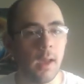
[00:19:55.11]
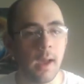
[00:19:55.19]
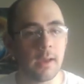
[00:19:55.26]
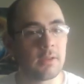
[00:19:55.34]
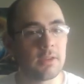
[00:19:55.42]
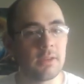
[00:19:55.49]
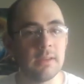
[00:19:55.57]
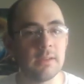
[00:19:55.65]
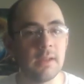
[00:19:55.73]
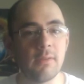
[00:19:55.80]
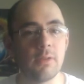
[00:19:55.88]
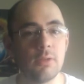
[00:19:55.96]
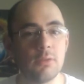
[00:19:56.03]
I could see
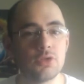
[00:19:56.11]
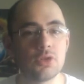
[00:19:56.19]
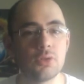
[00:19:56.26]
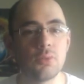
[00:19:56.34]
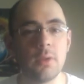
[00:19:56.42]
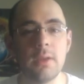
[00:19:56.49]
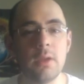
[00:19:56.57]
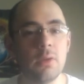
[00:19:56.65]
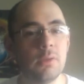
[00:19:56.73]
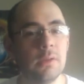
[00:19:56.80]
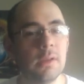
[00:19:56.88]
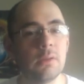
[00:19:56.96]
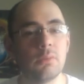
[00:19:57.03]
an Evolution
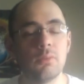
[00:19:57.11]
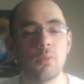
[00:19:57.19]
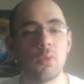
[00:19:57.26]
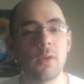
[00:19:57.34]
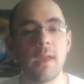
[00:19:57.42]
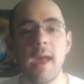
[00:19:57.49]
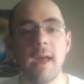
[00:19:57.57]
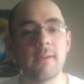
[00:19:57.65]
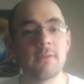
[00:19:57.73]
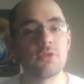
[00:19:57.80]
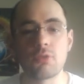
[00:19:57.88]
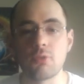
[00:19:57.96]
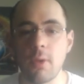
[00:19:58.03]
reunion where you
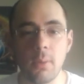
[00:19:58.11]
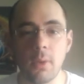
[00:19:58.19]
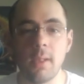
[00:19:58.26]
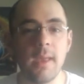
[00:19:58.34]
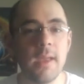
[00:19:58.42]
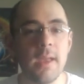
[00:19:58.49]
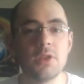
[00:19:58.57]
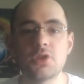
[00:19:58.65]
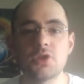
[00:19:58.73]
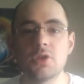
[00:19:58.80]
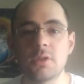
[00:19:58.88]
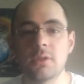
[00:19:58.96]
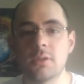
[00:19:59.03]
have Triple
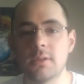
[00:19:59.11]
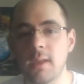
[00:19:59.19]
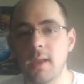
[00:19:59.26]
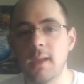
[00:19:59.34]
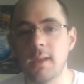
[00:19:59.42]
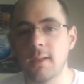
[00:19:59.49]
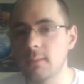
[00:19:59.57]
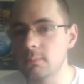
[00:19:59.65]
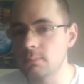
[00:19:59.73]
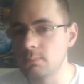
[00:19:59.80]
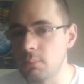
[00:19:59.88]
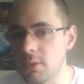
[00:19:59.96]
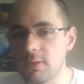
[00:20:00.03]
H, B,
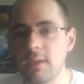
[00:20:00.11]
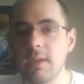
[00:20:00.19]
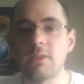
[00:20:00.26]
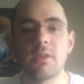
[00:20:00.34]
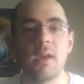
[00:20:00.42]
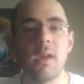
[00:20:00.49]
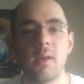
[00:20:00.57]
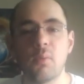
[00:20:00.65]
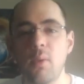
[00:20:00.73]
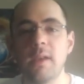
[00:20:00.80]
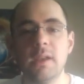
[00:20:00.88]
Batista,